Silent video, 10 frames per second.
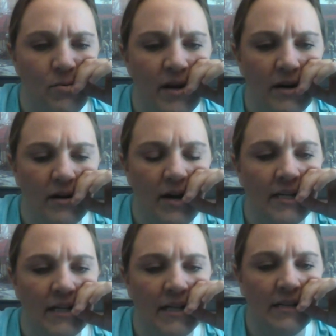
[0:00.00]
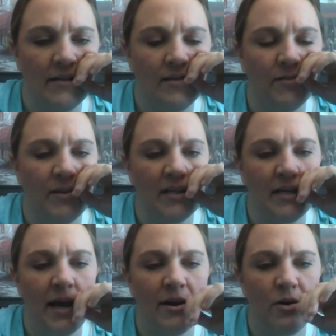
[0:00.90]
Weird. I did it like this for the
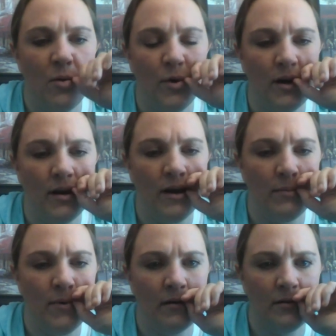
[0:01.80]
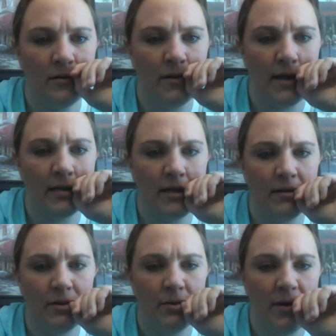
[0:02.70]
entire homework and got them all correct. I
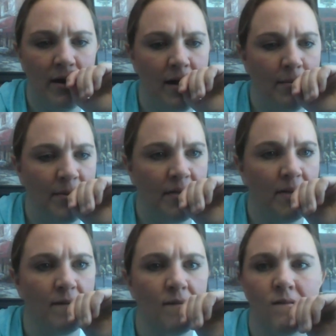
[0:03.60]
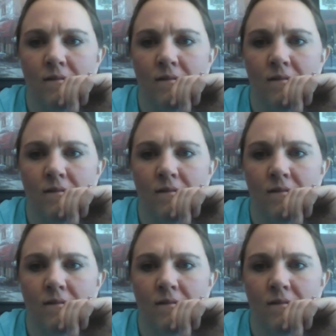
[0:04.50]
don't know what happened here.